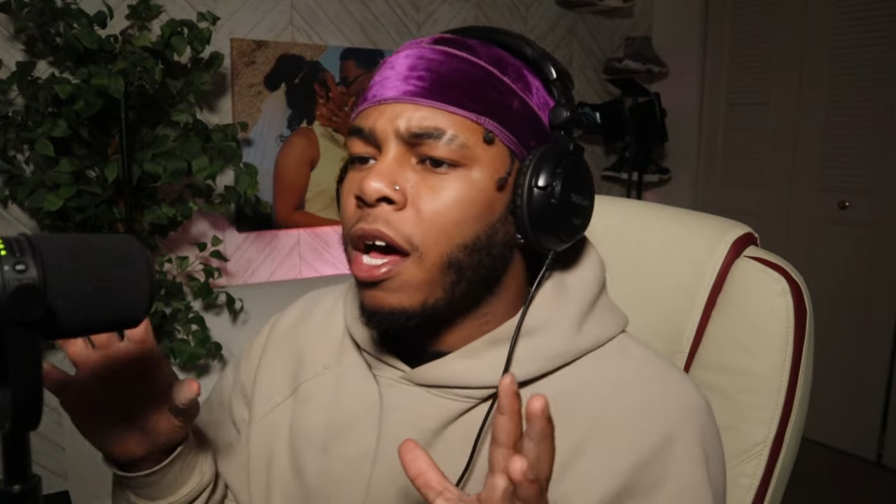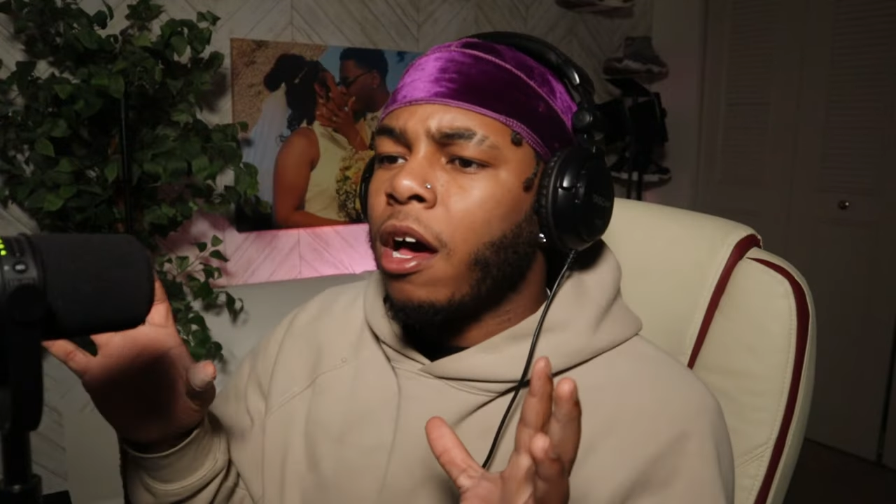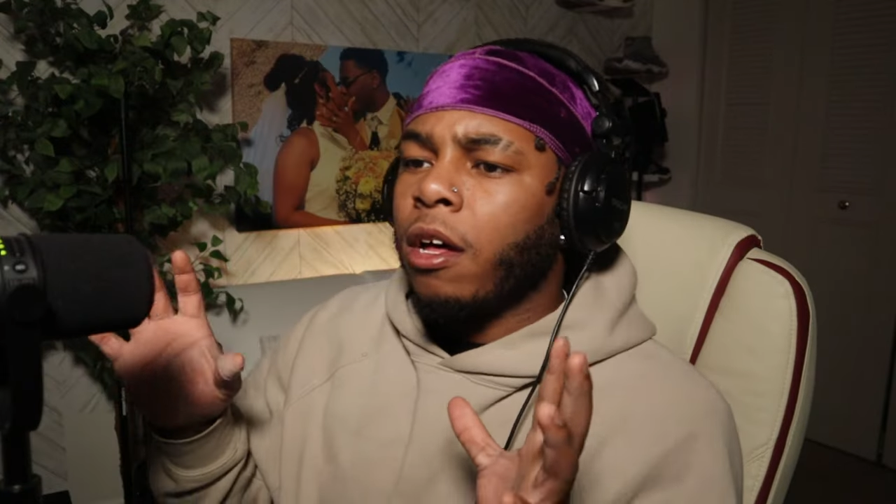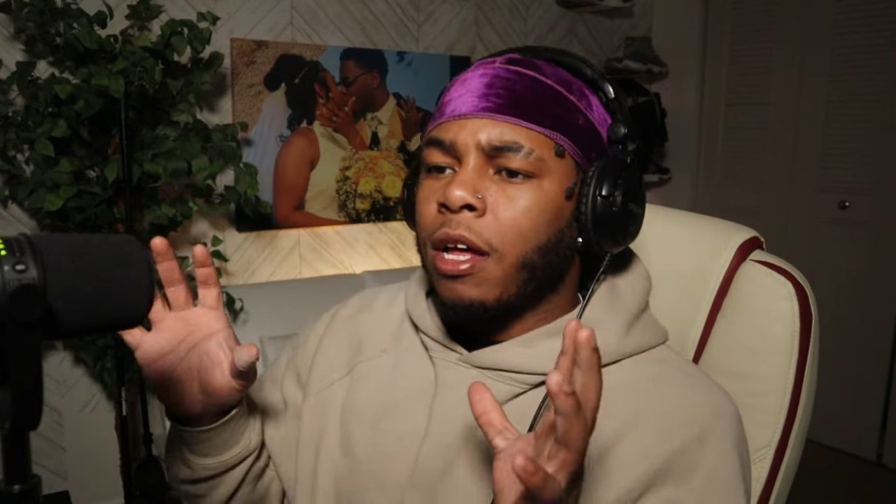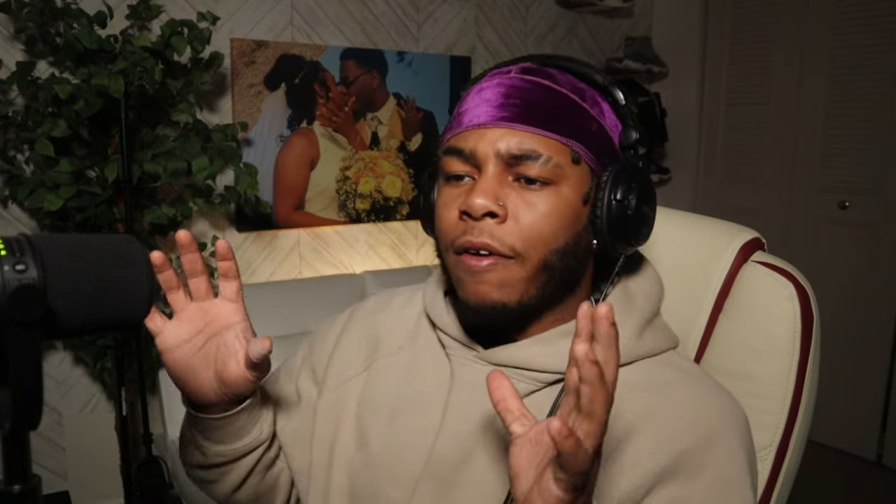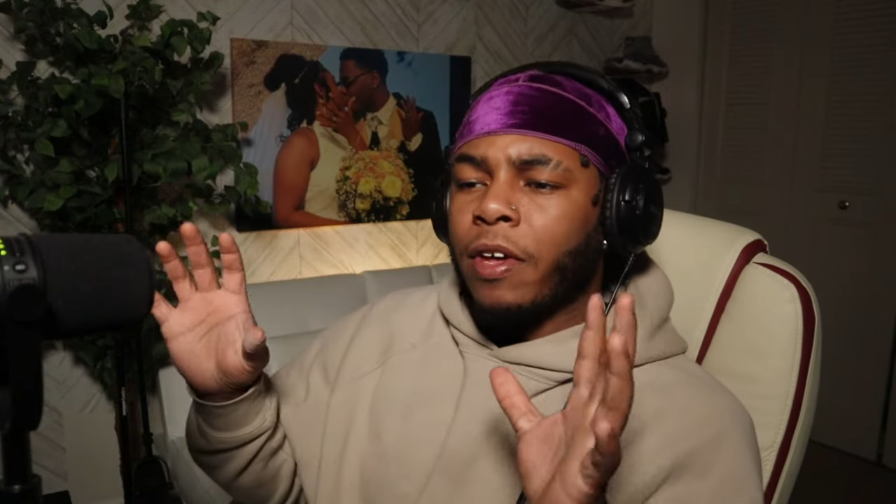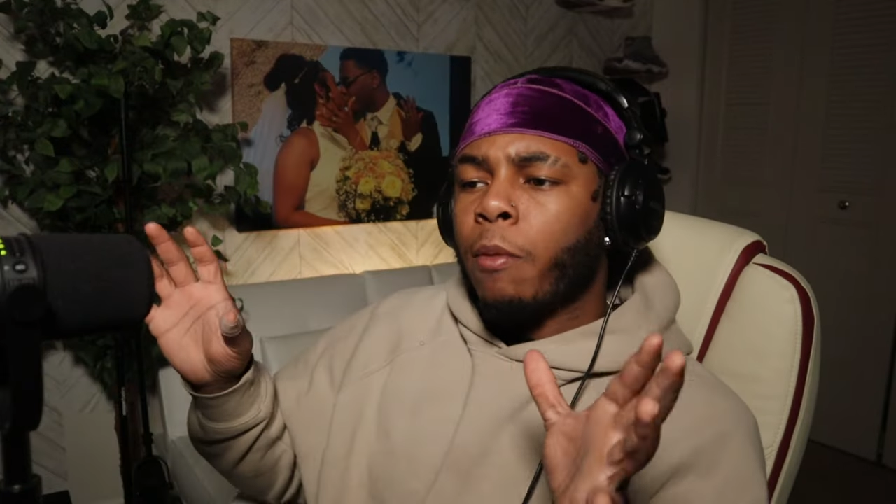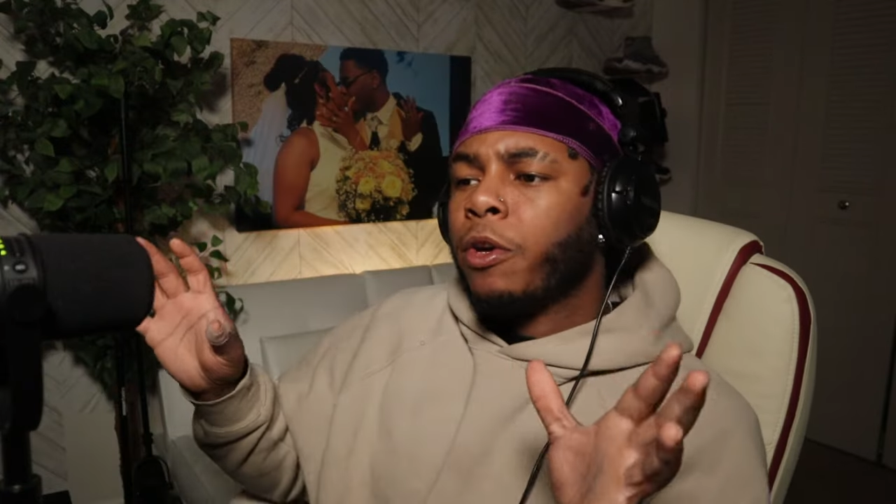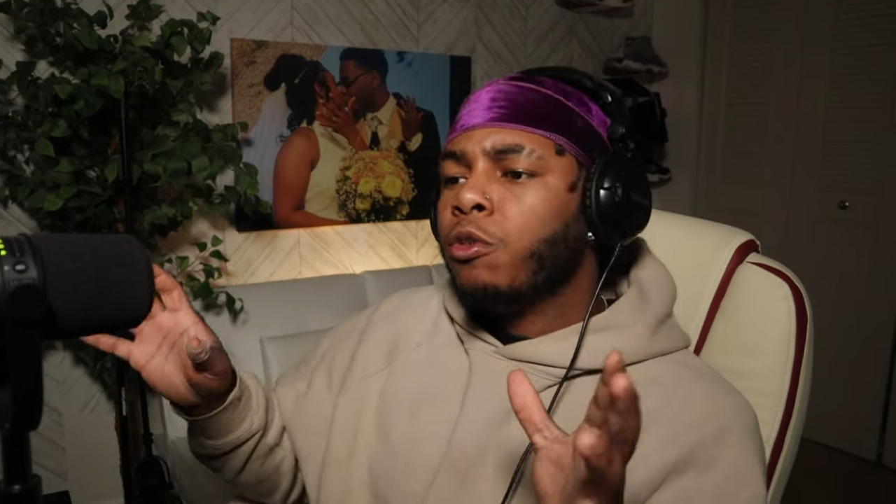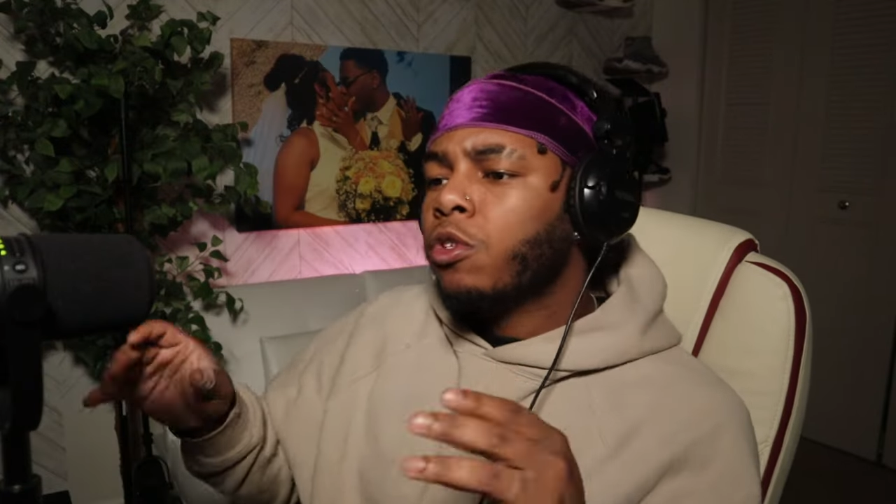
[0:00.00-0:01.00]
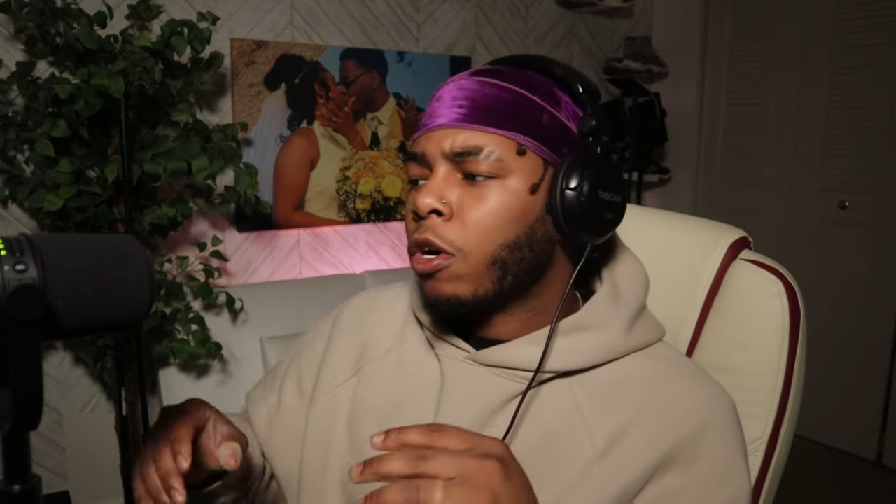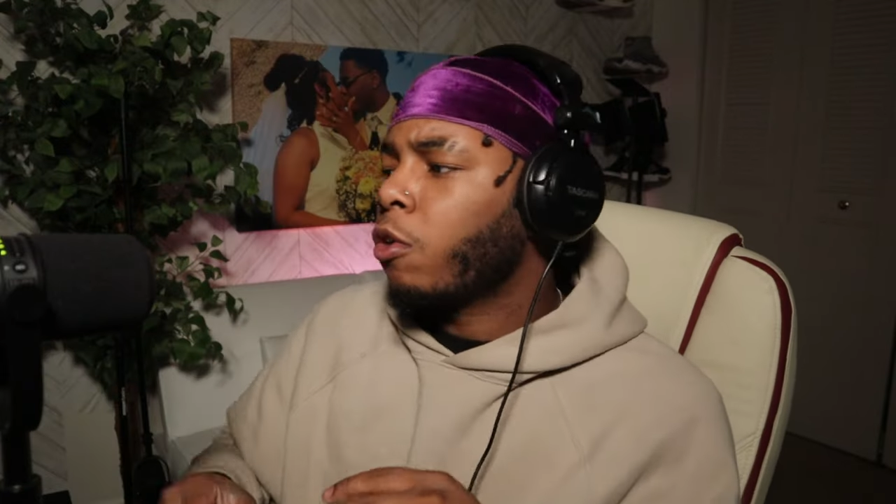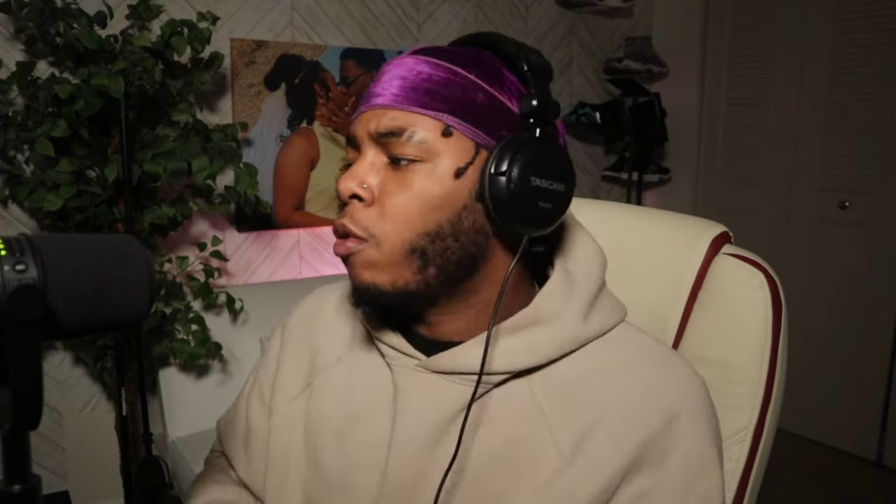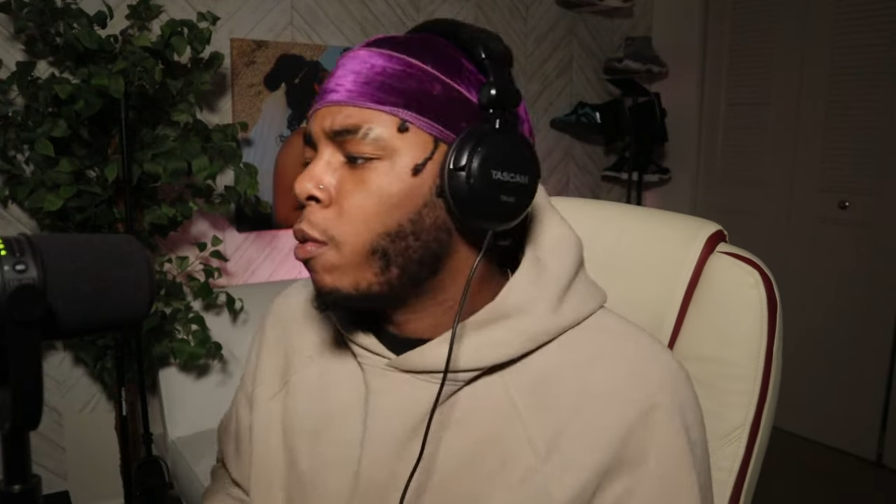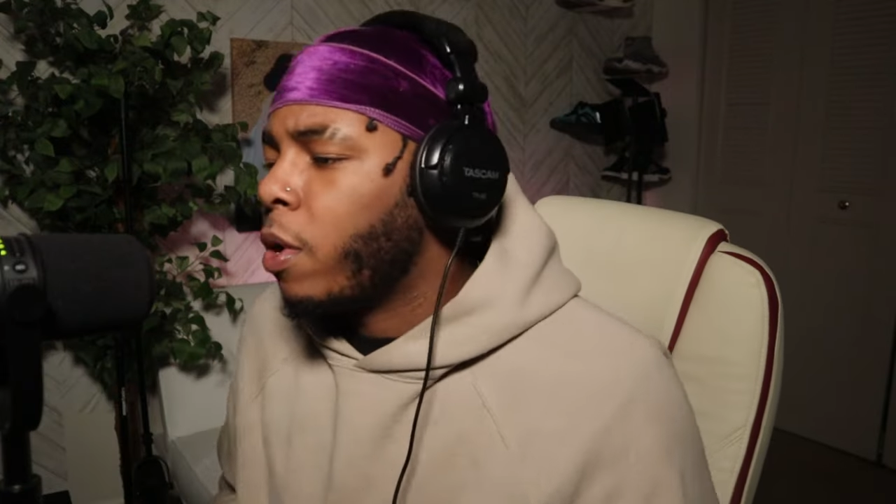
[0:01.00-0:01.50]
I forgot what news
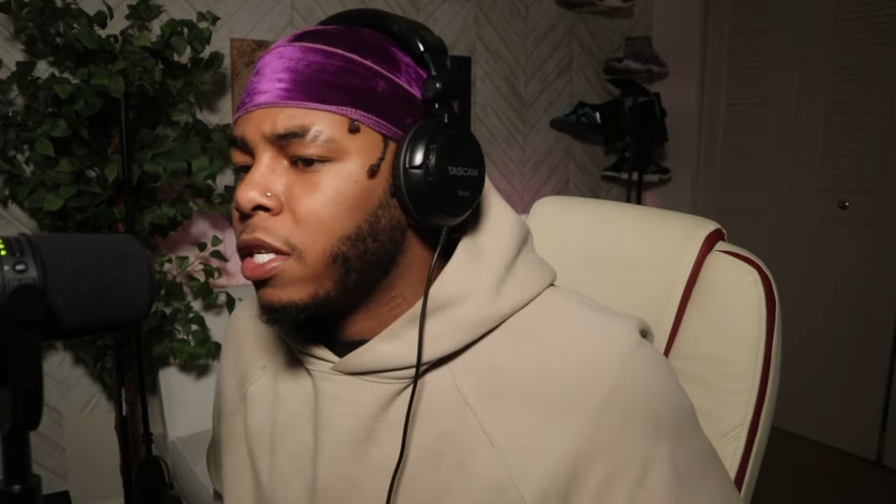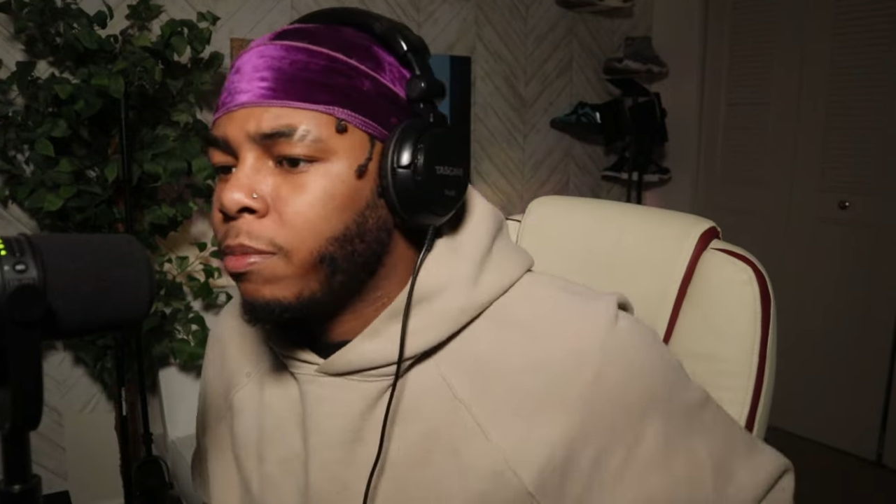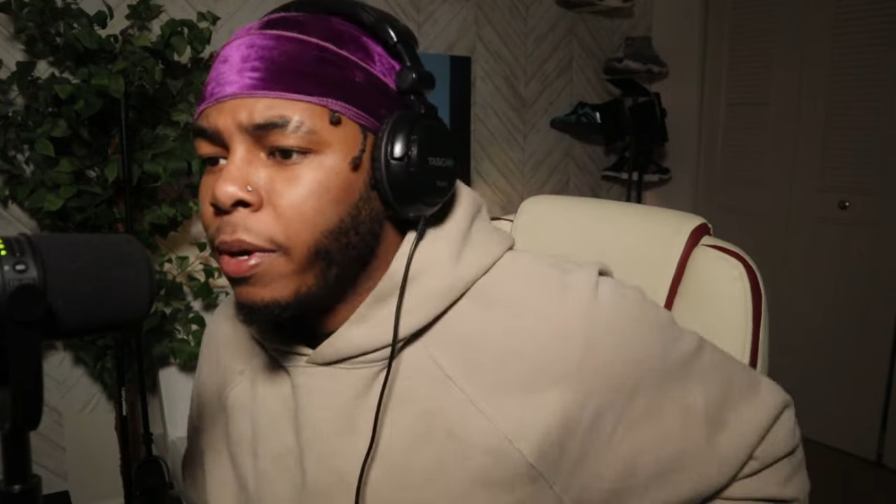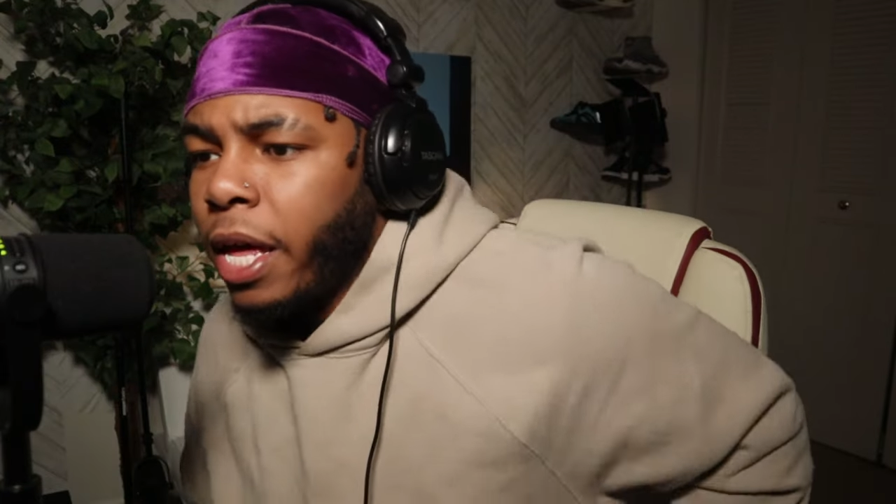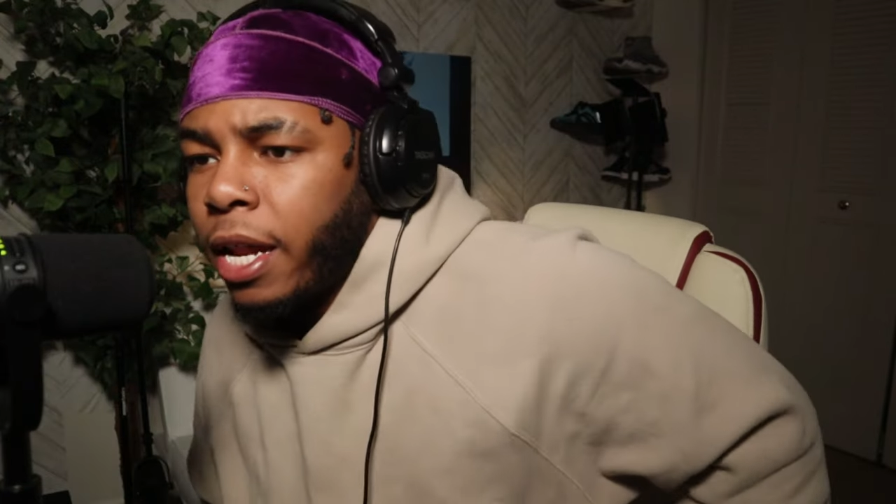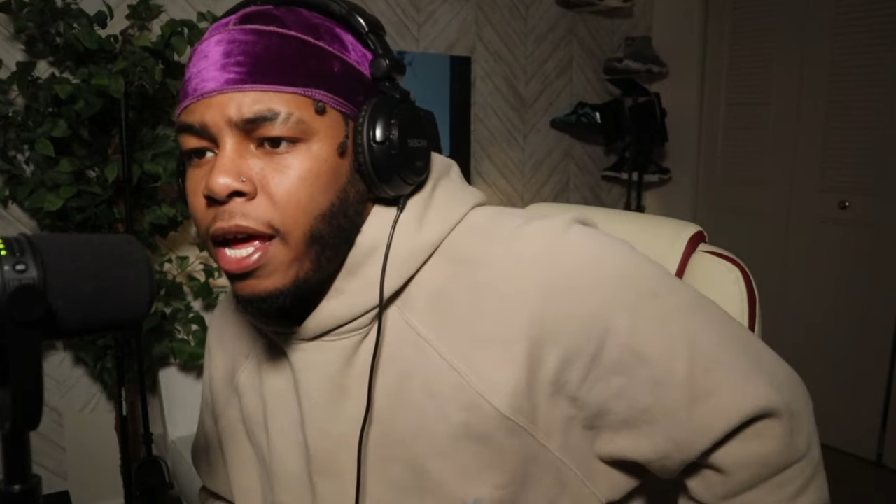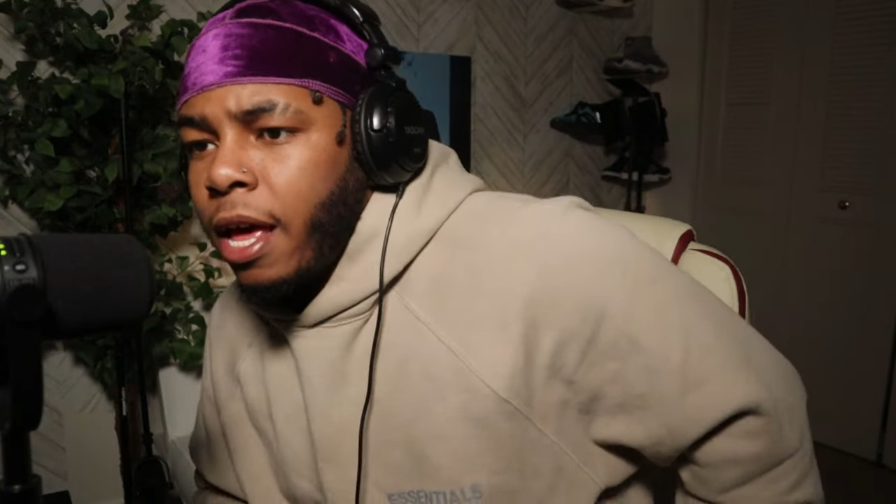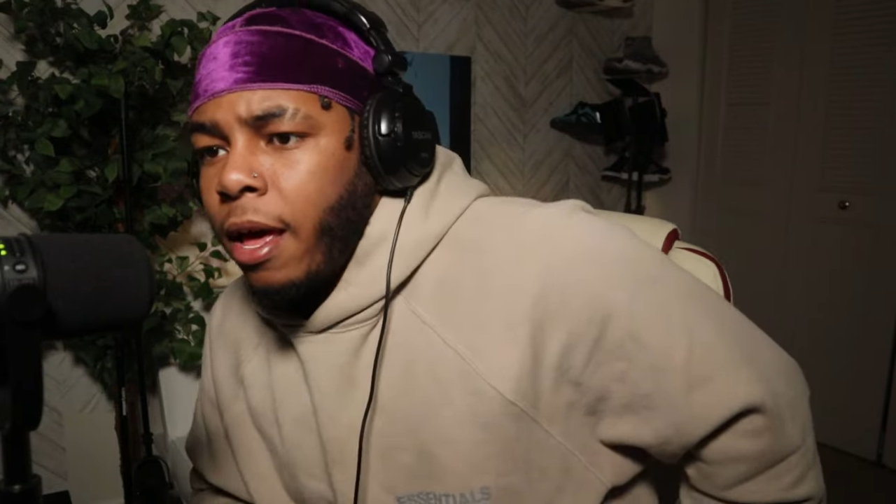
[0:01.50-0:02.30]
article it was, but